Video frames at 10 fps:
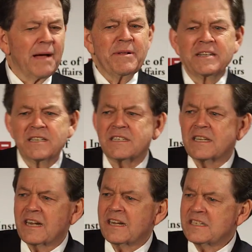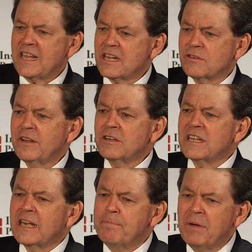I mean, it's just a catastrophe. It
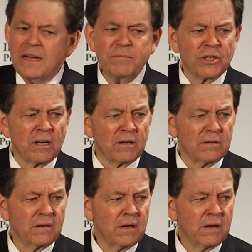looks like a bomb shelter.